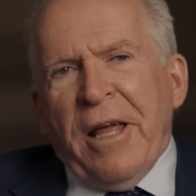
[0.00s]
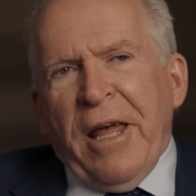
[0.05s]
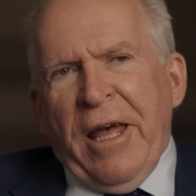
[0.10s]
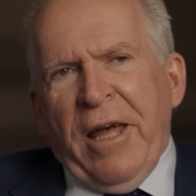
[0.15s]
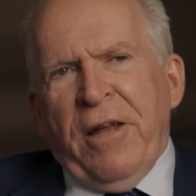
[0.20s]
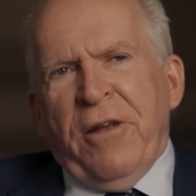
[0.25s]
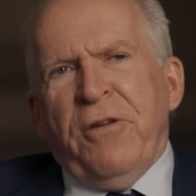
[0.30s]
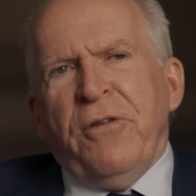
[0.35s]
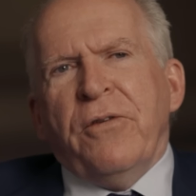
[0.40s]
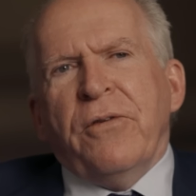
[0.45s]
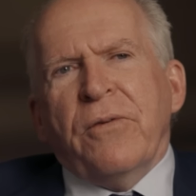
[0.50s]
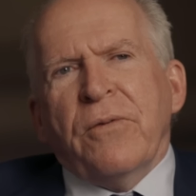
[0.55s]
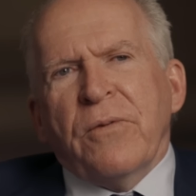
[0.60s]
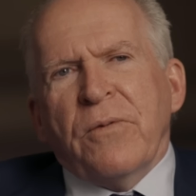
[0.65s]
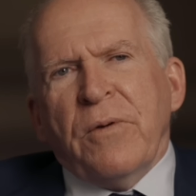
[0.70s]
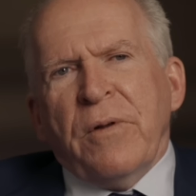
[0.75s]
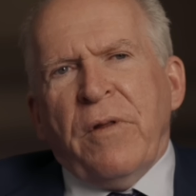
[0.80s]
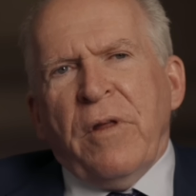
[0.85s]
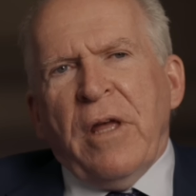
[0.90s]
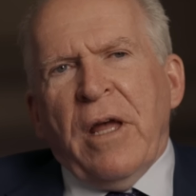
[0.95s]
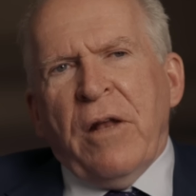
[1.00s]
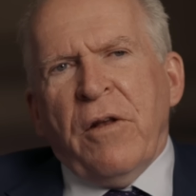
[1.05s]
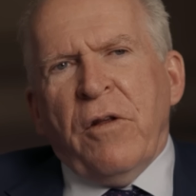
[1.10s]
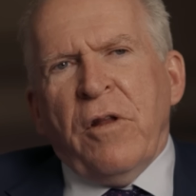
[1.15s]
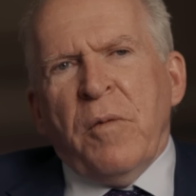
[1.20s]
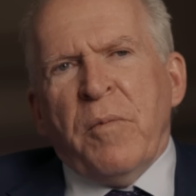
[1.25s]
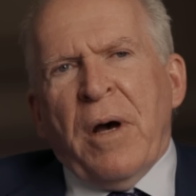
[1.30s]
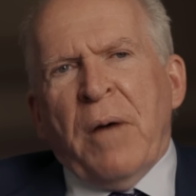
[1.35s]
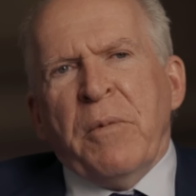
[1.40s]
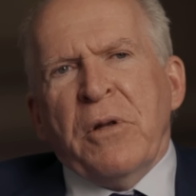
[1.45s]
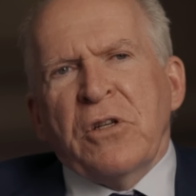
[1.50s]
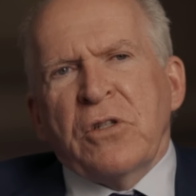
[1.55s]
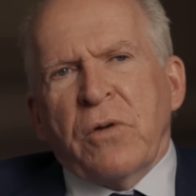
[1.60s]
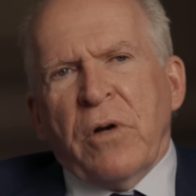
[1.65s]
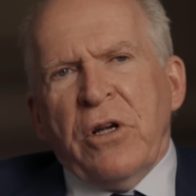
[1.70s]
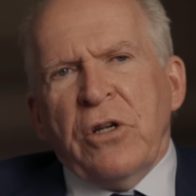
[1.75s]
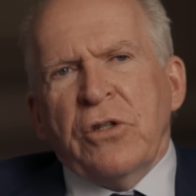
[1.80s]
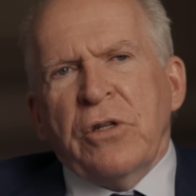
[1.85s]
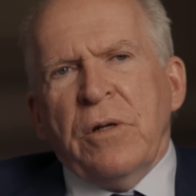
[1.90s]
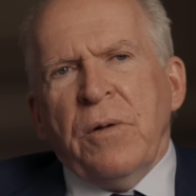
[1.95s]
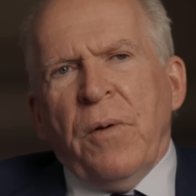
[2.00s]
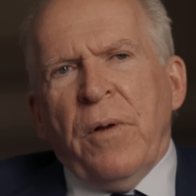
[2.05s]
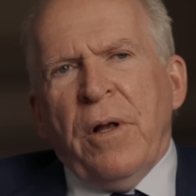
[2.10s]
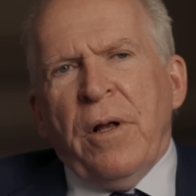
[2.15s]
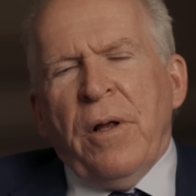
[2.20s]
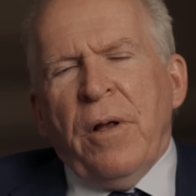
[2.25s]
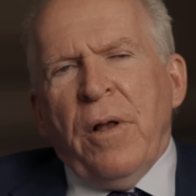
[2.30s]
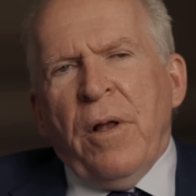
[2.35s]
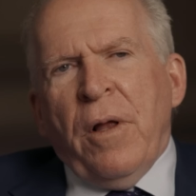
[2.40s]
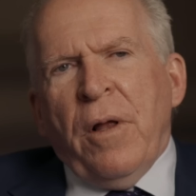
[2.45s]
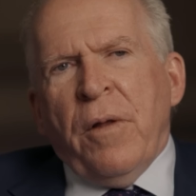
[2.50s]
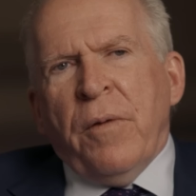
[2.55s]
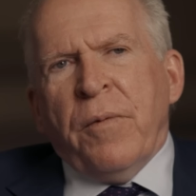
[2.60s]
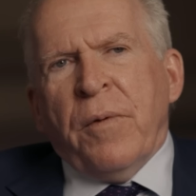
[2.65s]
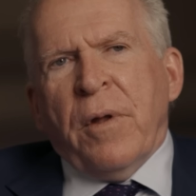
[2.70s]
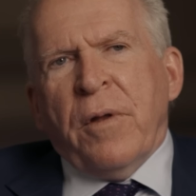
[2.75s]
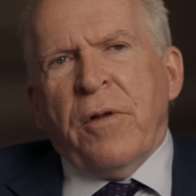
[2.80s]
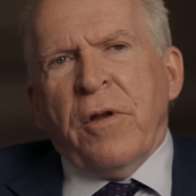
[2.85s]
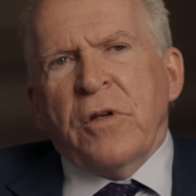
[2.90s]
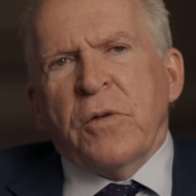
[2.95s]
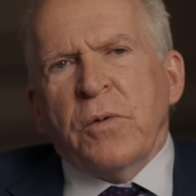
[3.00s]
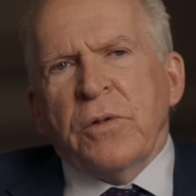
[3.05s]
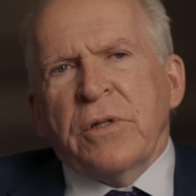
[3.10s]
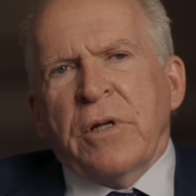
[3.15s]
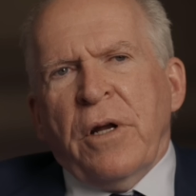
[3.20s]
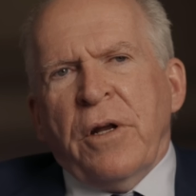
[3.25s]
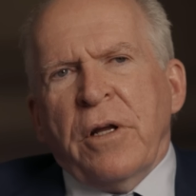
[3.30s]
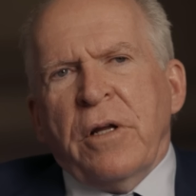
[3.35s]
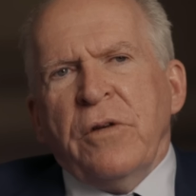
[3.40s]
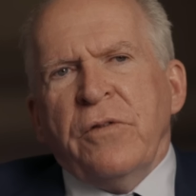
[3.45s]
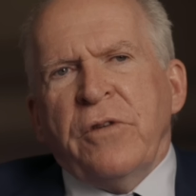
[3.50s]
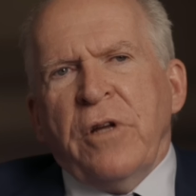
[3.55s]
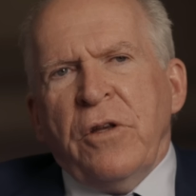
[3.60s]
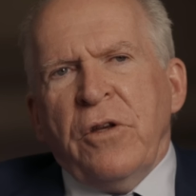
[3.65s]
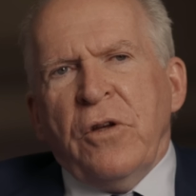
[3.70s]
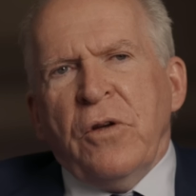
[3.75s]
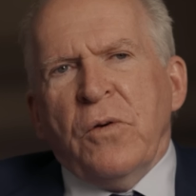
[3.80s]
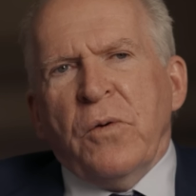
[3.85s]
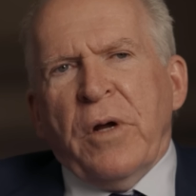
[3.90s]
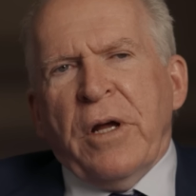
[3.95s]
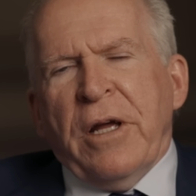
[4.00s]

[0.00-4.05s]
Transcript: end with the end of the Obama administration, that this was going to continue.